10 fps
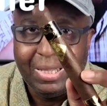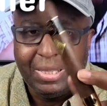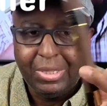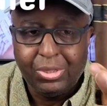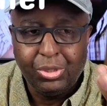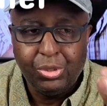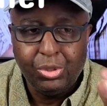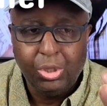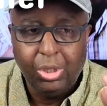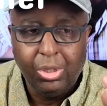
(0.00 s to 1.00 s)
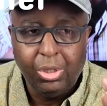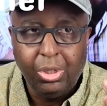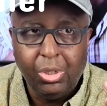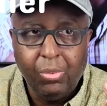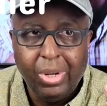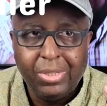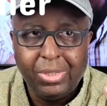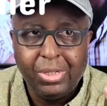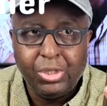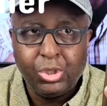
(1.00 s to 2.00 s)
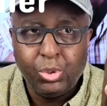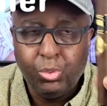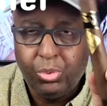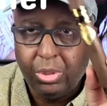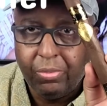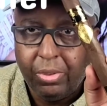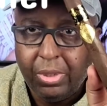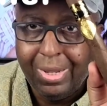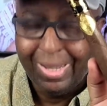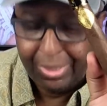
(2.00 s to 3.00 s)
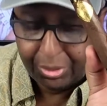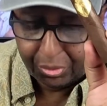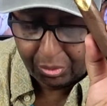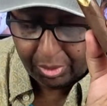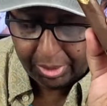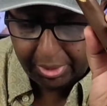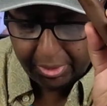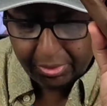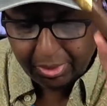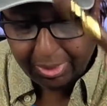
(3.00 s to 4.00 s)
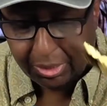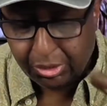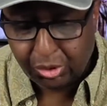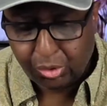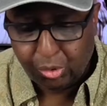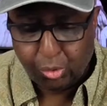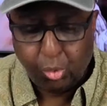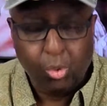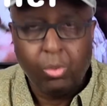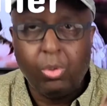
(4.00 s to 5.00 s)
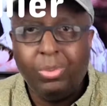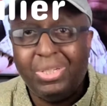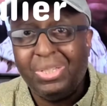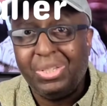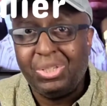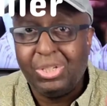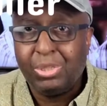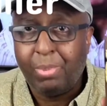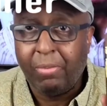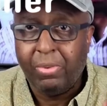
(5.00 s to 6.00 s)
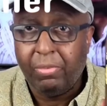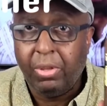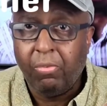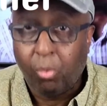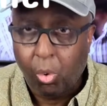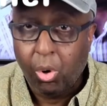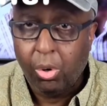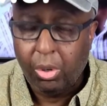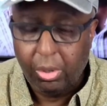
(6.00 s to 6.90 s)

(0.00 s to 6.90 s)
This is the U.S. exclusive. This one right here. This is the Toro, which is the 6x54.